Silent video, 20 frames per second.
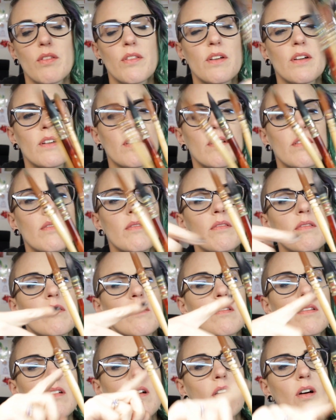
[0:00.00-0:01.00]
the
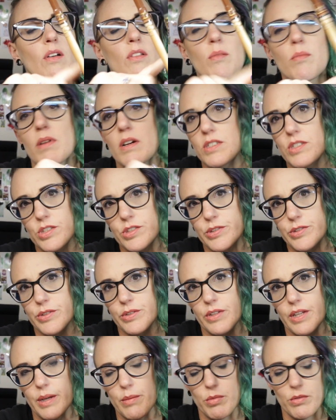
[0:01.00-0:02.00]
all the brushes are
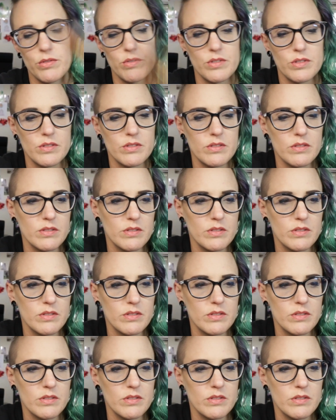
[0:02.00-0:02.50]
labeled.